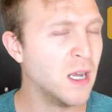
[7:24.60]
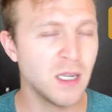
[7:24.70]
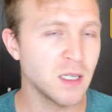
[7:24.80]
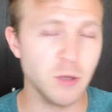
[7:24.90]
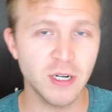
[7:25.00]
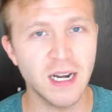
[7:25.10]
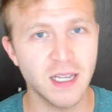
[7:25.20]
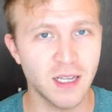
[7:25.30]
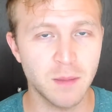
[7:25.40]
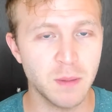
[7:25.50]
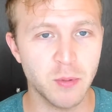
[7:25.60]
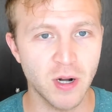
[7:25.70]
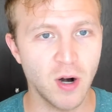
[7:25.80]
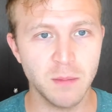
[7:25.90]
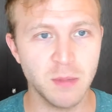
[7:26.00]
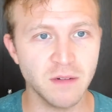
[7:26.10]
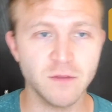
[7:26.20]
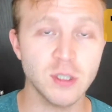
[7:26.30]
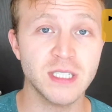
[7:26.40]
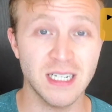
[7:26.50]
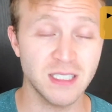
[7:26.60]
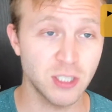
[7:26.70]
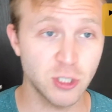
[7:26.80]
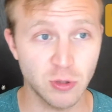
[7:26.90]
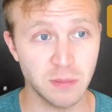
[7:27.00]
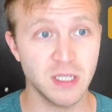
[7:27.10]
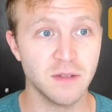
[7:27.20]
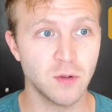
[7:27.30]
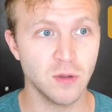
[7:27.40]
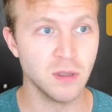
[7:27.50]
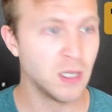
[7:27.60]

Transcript: Communicating it can be pretty hard, but enforcing it is extremely difficult.